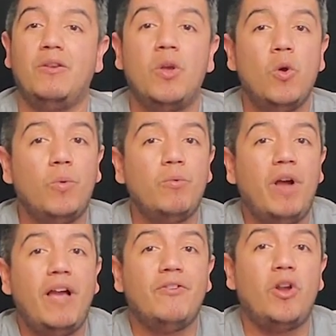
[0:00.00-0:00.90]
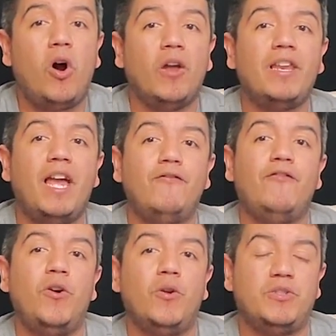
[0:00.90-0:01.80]
and we will have an online
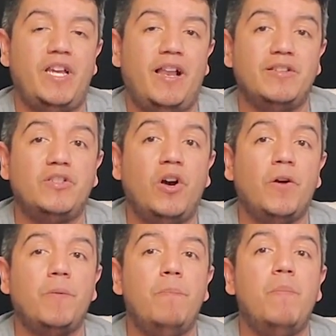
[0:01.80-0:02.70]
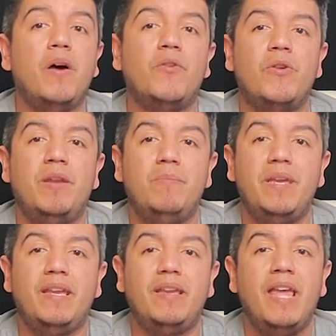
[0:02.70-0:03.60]
photo challenge called Mother and
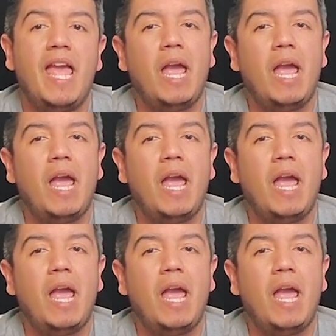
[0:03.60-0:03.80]
Me,